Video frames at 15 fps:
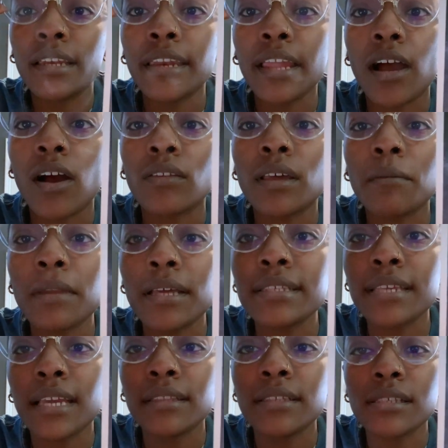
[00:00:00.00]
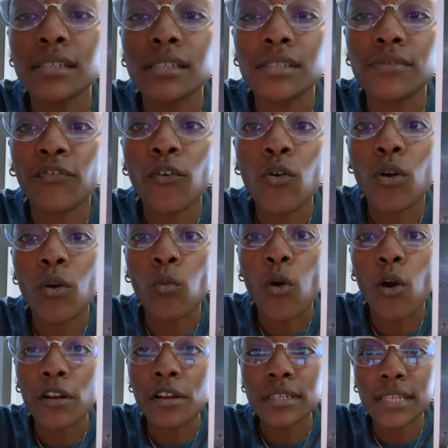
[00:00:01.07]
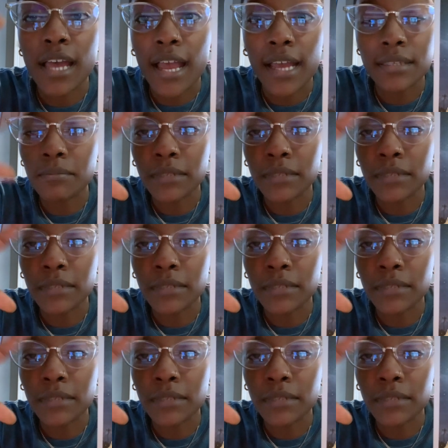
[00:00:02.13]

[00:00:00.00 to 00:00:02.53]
Now, I'm not saying this is for water signs.